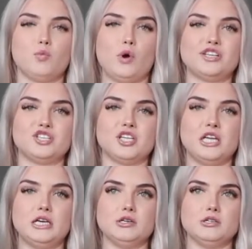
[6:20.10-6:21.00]
some wedged
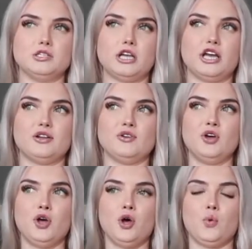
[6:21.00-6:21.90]
heels and
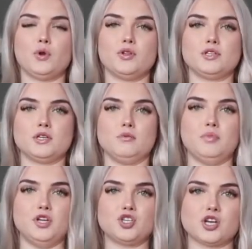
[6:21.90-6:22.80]
one of those little
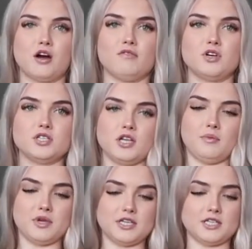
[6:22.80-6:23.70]
beach covers and
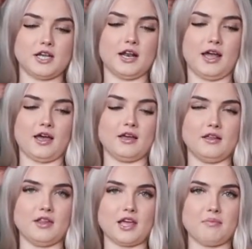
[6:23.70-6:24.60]
a big sun hat
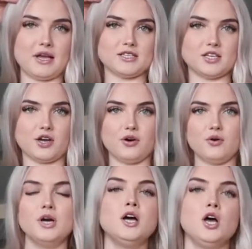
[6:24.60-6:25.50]
in like
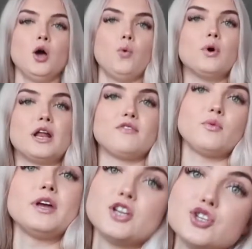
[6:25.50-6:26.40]
Mexico. Whenever
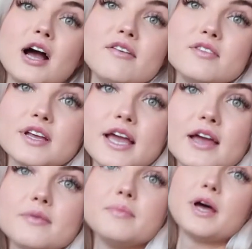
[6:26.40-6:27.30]
we can travel
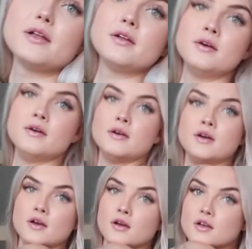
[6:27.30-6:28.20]
again, but
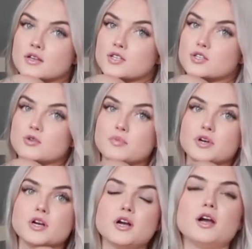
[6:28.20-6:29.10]

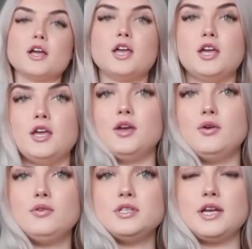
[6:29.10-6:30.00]
super
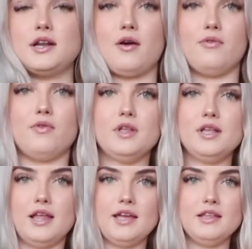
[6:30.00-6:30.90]
cute and I'm
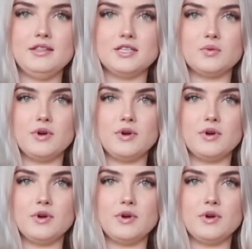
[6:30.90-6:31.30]
really liking this